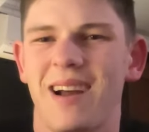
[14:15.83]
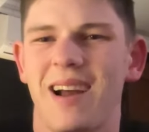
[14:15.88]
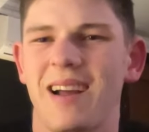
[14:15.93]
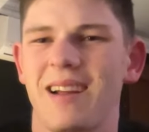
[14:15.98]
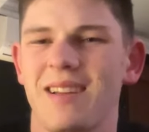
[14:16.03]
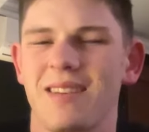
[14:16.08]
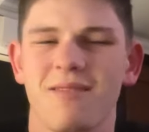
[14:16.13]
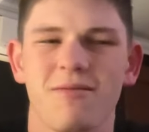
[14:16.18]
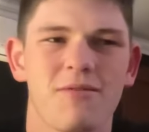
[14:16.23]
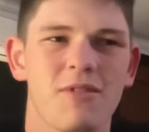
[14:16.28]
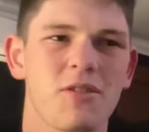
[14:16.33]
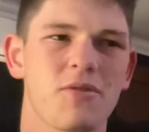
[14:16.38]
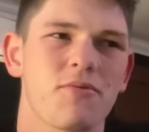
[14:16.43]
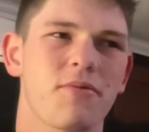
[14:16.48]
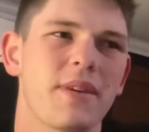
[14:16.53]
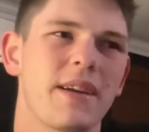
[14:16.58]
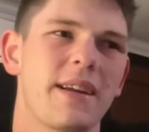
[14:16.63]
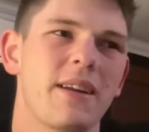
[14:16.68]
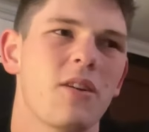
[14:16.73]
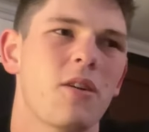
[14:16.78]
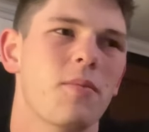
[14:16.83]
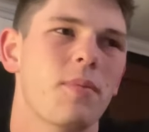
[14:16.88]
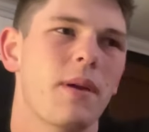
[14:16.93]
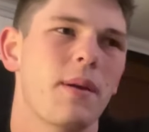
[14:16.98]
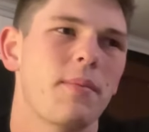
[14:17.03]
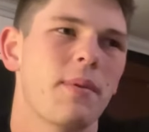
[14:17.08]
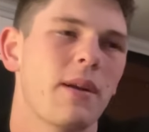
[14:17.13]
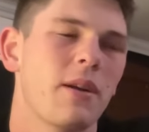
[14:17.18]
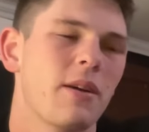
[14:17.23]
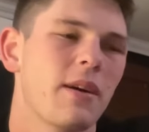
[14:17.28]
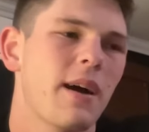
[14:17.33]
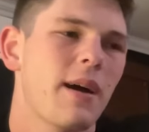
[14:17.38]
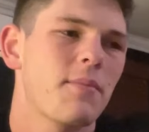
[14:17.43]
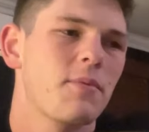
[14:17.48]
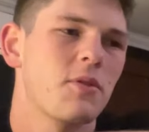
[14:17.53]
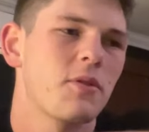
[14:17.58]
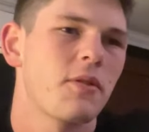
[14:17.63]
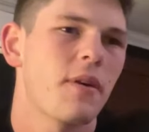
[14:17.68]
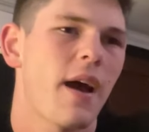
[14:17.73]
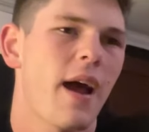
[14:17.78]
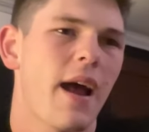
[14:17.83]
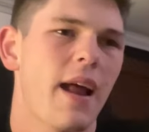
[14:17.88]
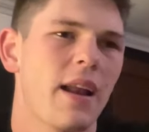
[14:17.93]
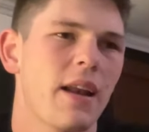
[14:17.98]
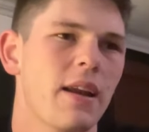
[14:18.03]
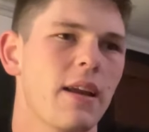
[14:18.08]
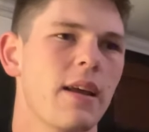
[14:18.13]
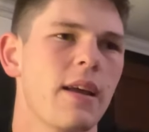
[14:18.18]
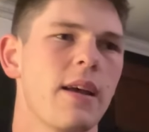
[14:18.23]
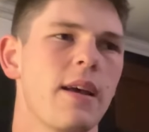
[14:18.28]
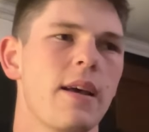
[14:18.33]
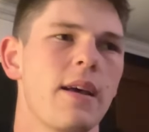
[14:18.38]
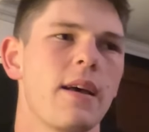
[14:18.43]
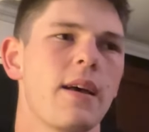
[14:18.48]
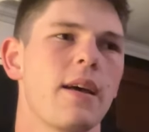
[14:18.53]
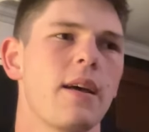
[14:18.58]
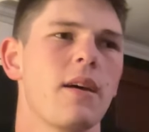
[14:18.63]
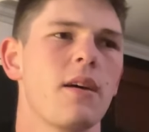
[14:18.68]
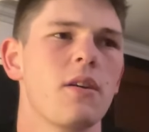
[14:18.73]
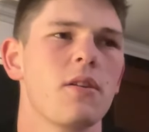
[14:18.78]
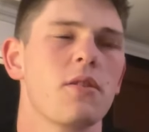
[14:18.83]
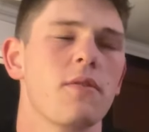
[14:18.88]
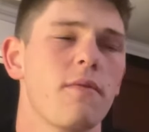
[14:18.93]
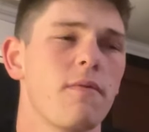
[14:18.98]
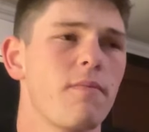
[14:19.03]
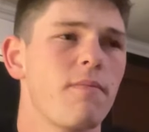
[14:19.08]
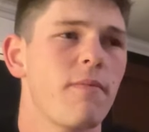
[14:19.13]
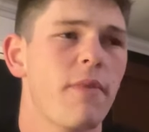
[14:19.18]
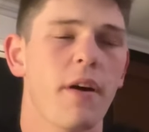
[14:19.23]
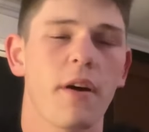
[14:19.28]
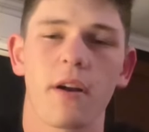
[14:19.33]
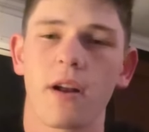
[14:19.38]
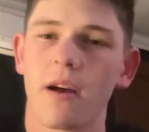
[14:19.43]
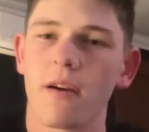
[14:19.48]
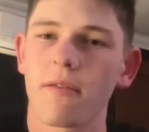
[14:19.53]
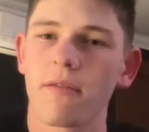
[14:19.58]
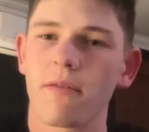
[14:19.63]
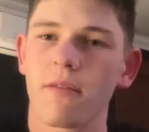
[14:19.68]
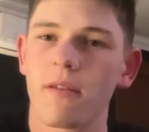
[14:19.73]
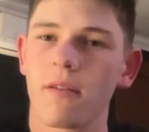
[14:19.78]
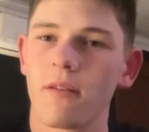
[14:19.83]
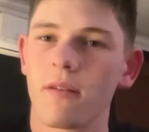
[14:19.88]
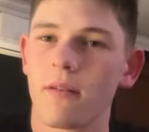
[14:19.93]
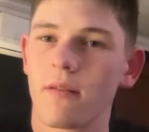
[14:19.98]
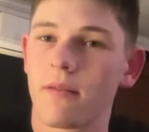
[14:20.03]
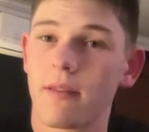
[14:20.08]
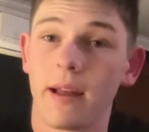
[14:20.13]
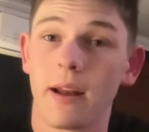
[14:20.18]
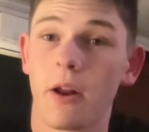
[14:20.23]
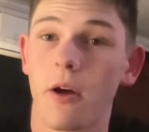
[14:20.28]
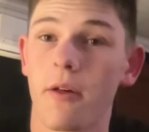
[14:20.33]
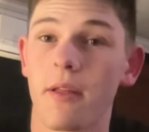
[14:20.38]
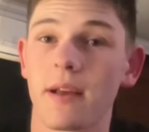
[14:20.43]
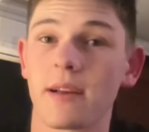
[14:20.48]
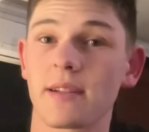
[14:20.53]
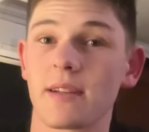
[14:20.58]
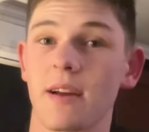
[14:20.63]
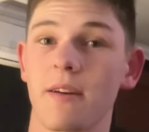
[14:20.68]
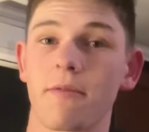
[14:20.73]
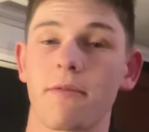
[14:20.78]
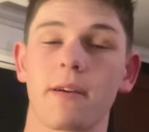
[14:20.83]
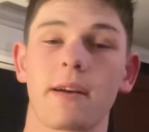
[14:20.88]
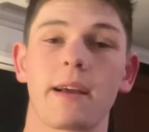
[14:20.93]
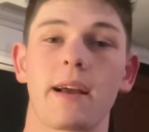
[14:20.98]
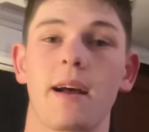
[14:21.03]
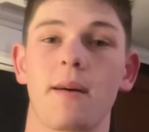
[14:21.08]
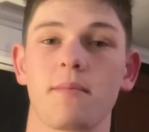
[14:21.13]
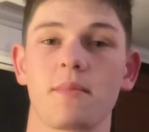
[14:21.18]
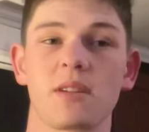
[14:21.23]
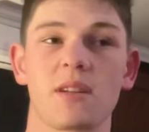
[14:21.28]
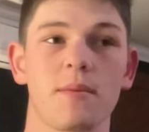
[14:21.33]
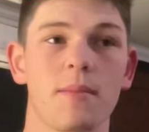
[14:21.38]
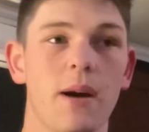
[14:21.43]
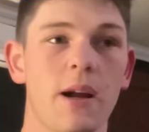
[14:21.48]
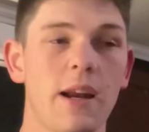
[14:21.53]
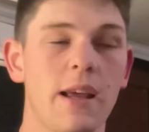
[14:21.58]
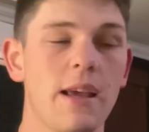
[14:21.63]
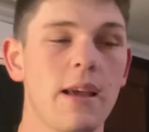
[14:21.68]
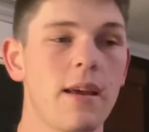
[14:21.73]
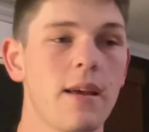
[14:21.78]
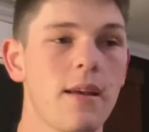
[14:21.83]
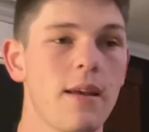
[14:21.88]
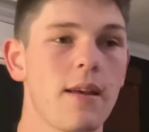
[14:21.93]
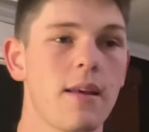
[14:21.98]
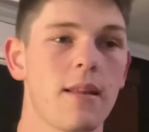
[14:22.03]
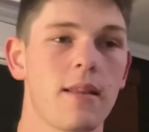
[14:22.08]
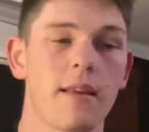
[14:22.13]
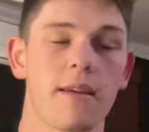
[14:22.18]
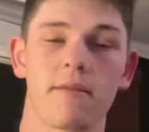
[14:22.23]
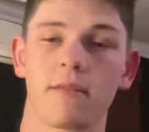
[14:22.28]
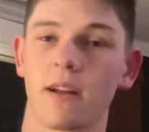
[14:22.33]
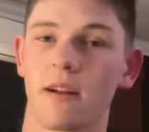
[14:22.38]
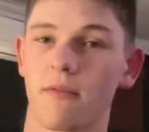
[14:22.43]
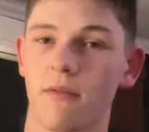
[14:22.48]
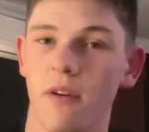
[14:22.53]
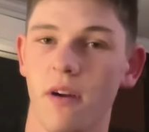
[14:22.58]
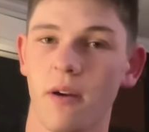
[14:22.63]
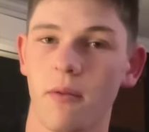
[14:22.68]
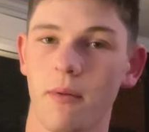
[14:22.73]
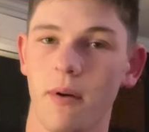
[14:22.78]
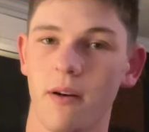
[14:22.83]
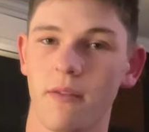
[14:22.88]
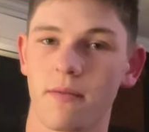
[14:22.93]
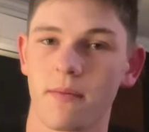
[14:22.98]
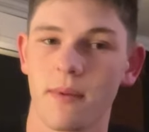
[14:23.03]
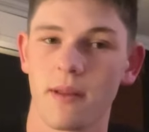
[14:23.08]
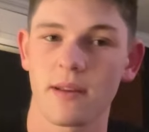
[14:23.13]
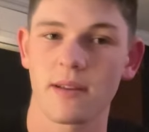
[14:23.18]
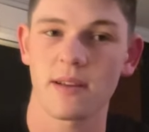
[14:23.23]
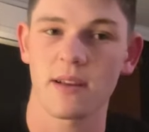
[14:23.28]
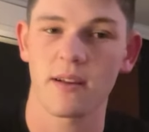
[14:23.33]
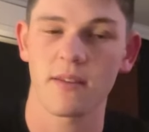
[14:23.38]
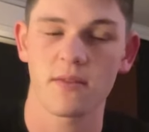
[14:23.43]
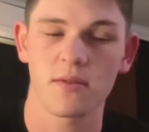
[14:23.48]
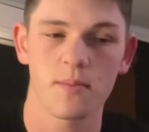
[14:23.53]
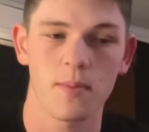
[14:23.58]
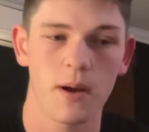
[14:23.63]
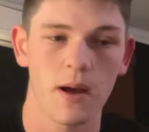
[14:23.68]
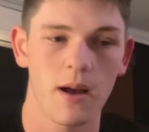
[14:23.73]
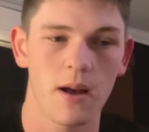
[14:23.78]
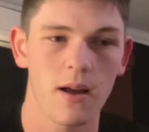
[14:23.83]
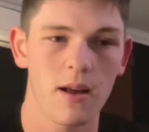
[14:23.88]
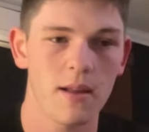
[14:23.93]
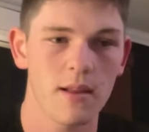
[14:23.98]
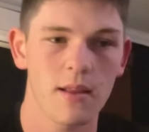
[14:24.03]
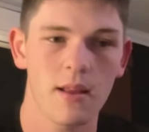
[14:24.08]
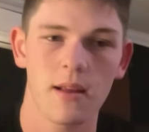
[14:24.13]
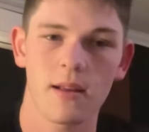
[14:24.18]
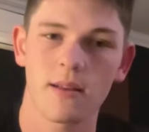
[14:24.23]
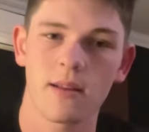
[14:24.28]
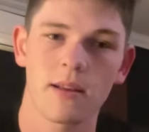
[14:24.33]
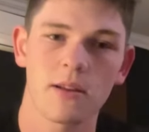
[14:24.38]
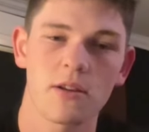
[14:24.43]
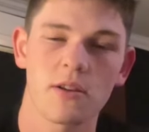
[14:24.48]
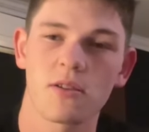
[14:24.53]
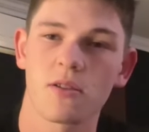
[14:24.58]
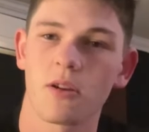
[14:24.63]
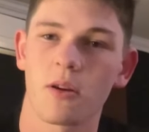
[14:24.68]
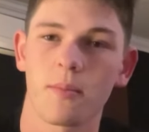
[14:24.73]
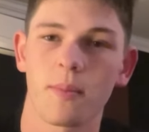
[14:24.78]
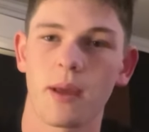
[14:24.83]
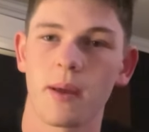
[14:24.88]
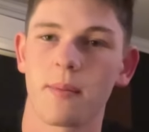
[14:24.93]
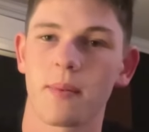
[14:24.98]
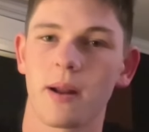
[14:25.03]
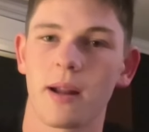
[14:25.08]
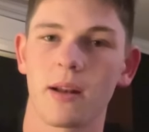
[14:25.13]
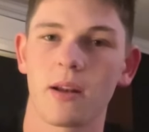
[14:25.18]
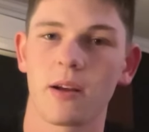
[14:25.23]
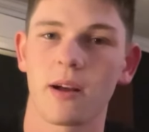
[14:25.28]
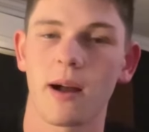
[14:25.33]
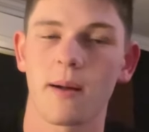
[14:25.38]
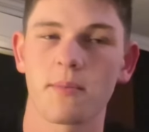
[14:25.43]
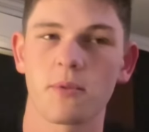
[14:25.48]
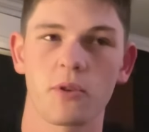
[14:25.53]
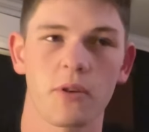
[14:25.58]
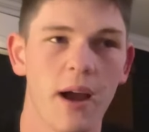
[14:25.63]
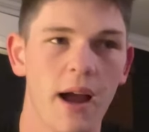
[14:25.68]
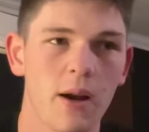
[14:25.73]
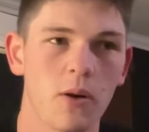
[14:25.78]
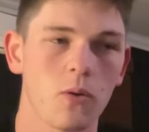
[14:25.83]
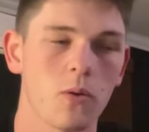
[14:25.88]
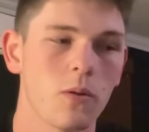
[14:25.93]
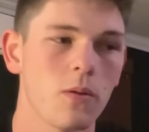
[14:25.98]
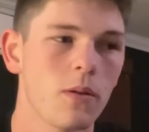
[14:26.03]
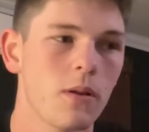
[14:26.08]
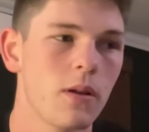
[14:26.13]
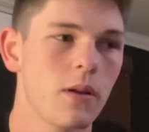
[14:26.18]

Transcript: uh, just really not people i look up to and fair enough they know their stuff when it comes to money they've done very well for themselves but they're just not people i look up to at all